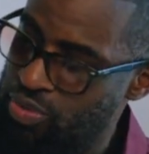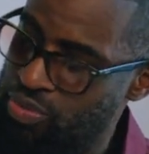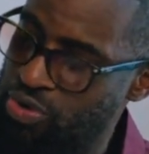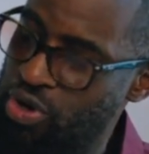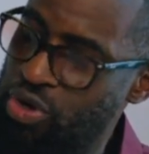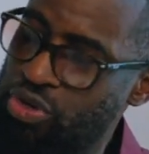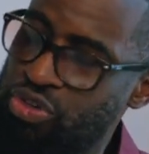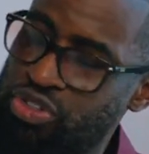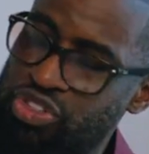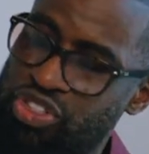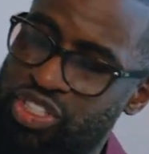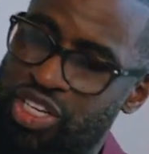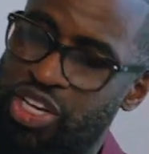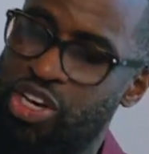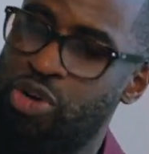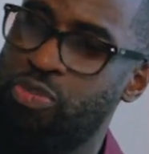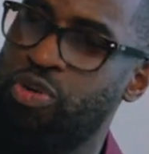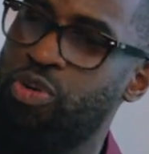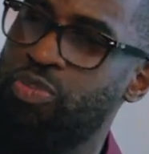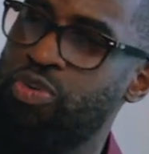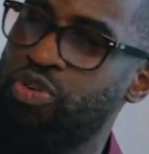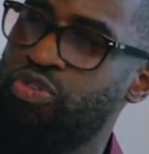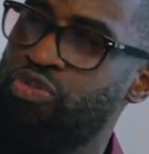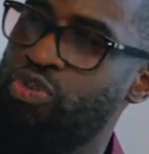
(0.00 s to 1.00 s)
brokerage now,
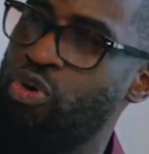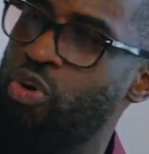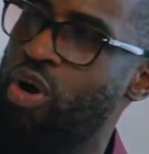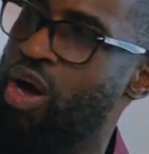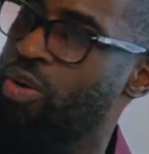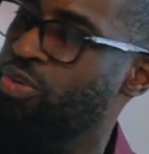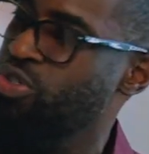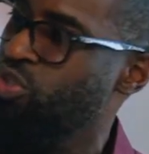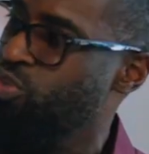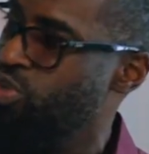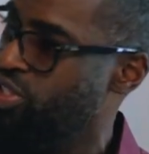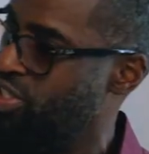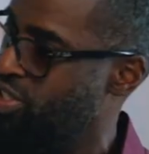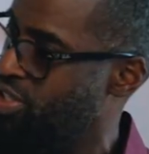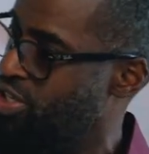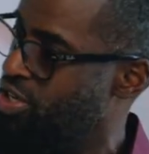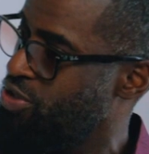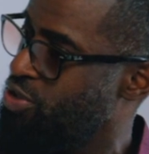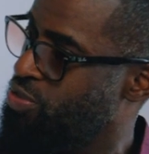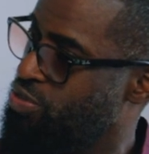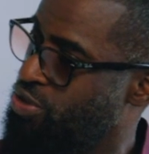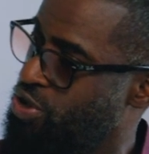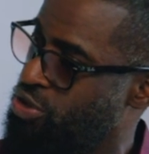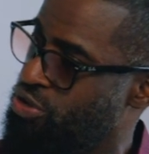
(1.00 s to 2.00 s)
but before I was with
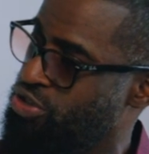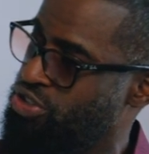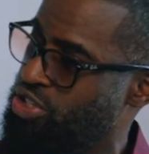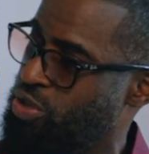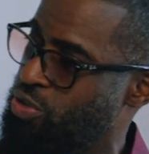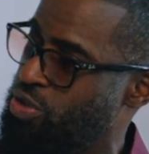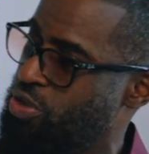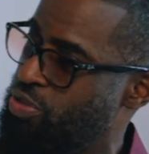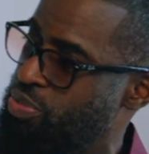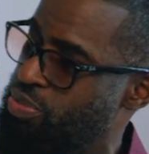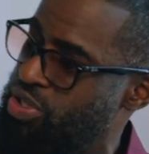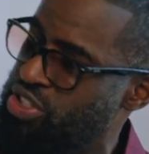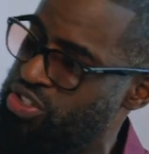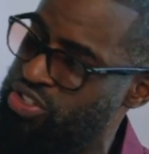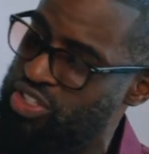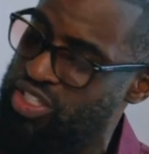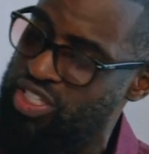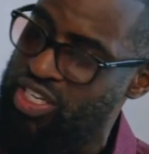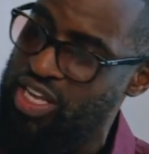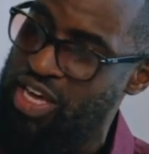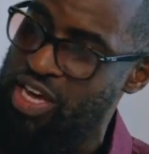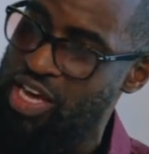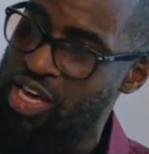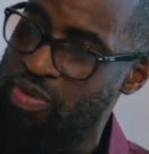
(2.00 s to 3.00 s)
another brokerage, I won't
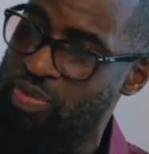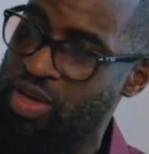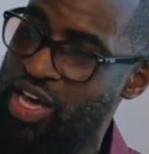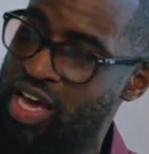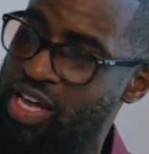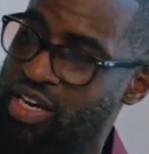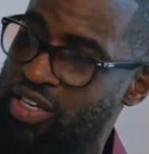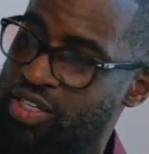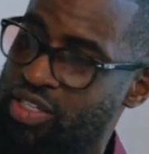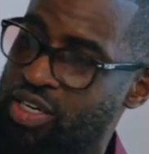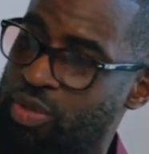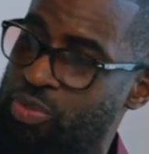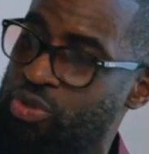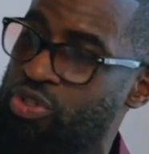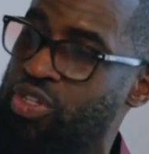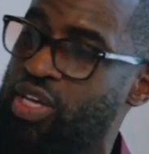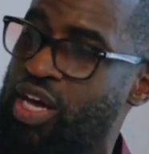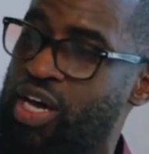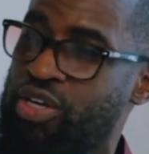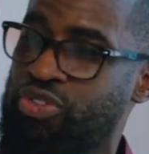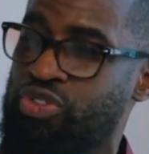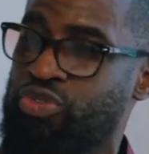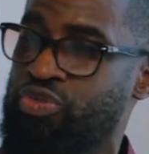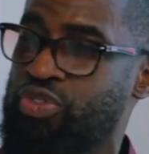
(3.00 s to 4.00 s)
mention the name. They had a couple
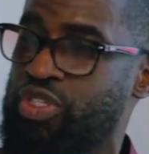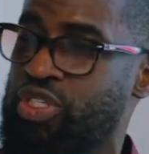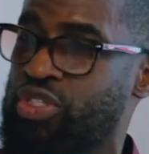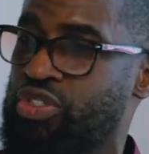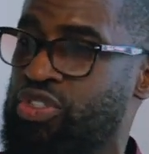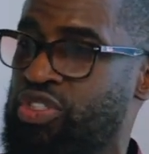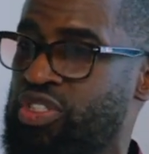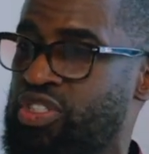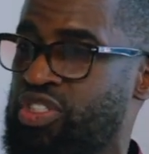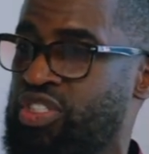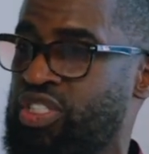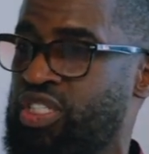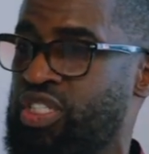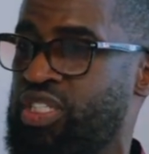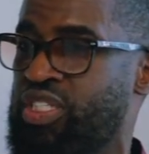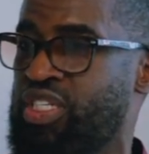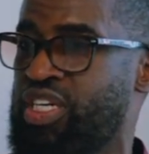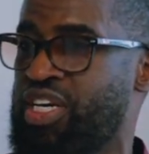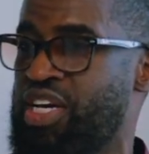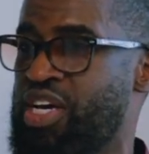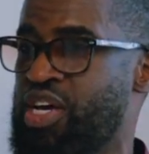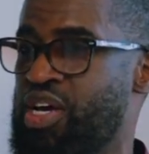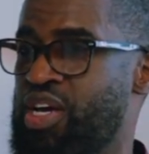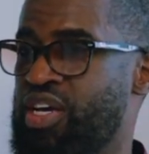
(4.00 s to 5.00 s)
thousand realtors, and
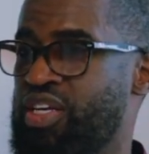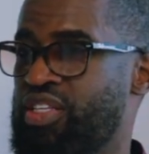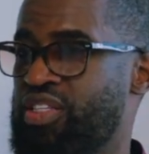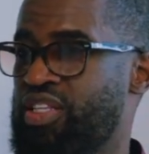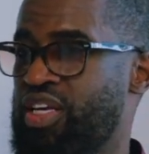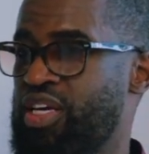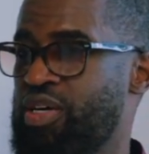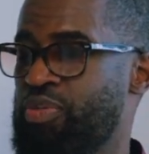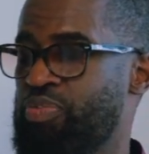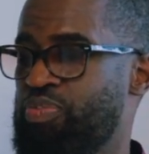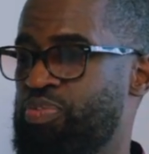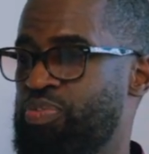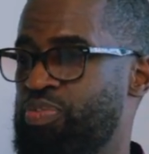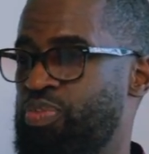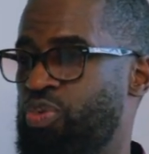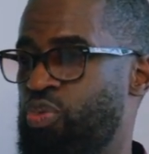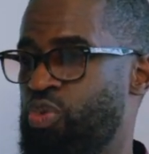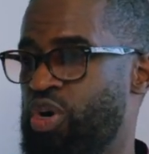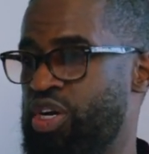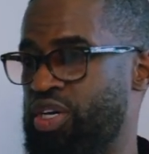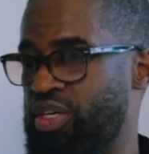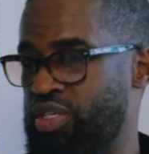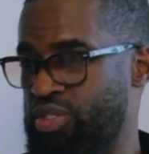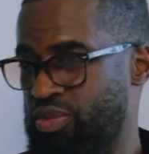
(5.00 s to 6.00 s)
they
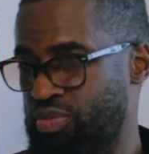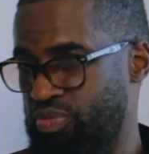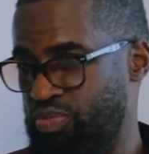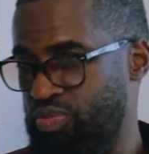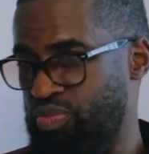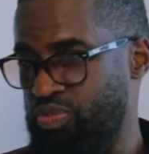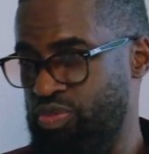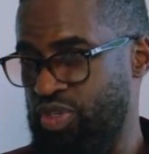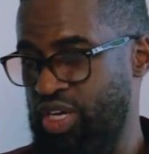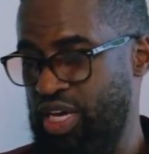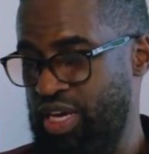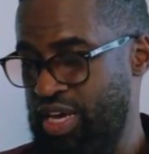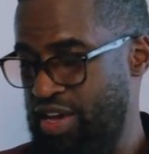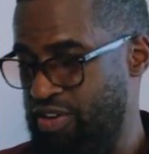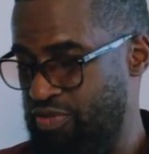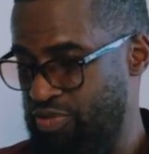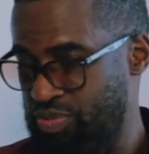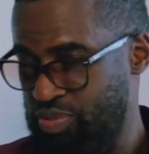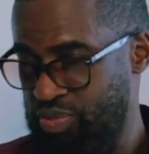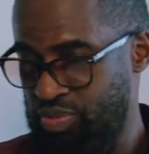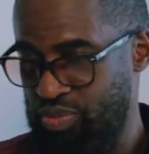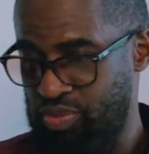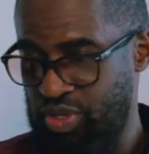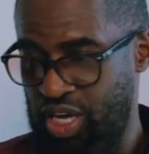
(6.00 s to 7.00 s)

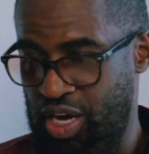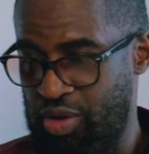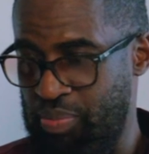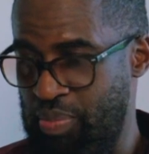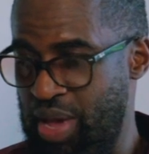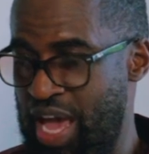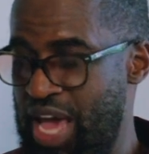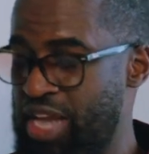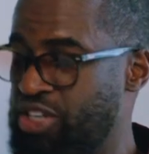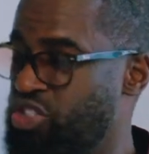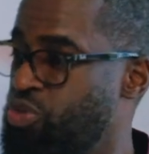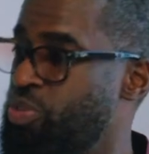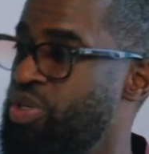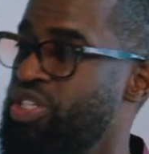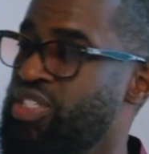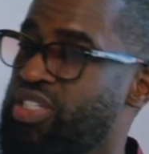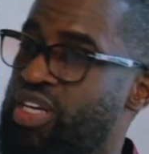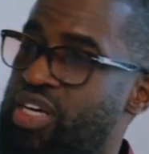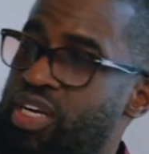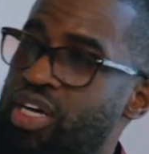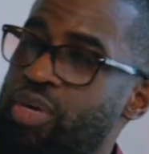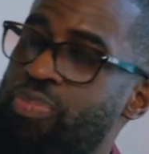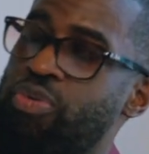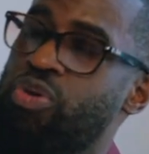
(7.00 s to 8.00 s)
have management
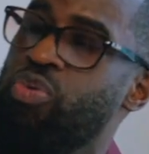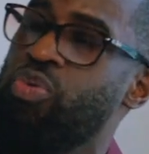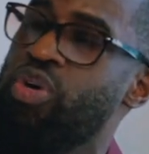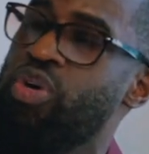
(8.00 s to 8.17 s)
set up, and